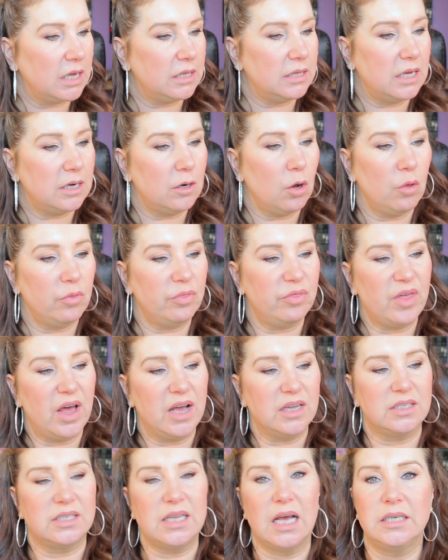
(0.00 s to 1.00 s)
and then on
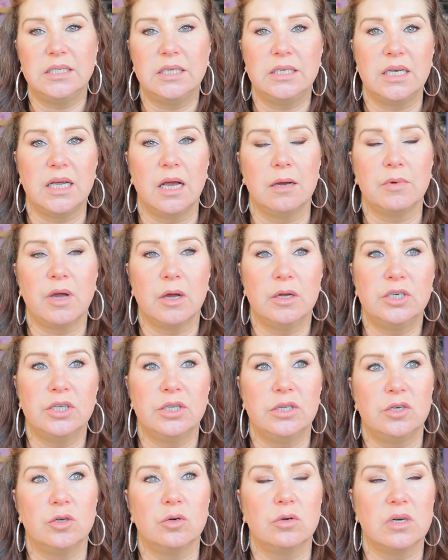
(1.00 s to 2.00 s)
that Saturday I'm going
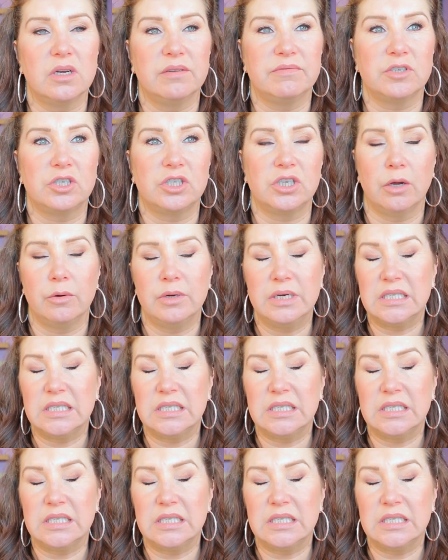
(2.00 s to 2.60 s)
to the Dog Lovers show,